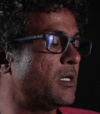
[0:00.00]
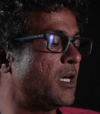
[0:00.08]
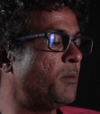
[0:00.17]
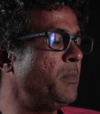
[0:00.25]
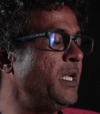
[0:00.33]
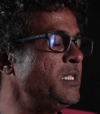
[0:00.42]

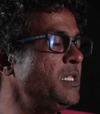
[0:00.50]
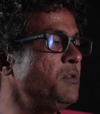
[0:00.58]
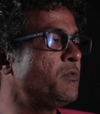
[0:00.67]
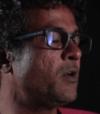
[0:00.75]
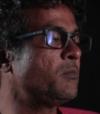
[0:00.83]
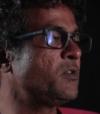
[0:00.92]
amazing
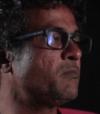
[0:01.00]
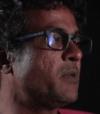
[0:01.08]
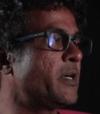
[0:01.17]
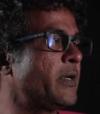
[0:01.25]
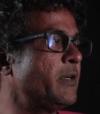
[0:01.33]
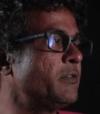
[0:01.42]
forms of
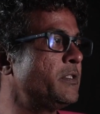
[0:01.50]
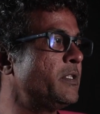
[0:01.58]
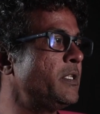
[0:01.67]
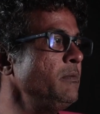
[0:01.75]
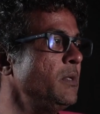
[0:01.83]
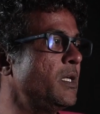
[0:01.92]

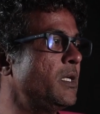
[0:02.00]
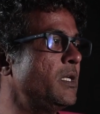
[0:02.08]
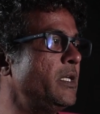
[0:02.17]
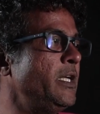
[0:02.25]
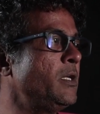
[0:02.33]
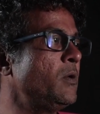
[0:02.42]
biodiversity,
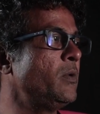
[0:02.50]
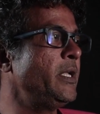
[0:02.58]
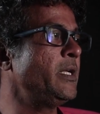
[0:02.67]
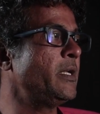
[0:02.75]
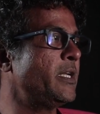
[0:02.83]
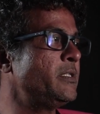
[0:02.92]

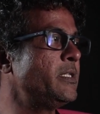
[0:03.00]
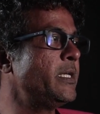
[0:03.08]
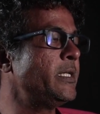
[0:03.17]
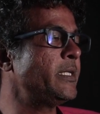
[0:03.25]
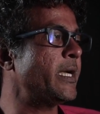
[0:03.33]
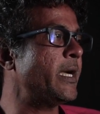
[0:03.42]
including
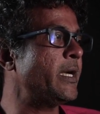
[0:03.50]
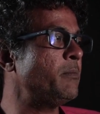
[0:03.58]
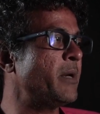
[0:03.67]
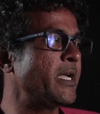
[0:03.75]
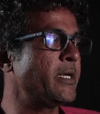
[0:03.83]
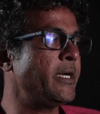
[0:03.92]
resident and
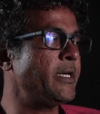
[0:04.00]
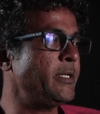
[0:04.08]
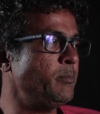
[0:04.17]
migratory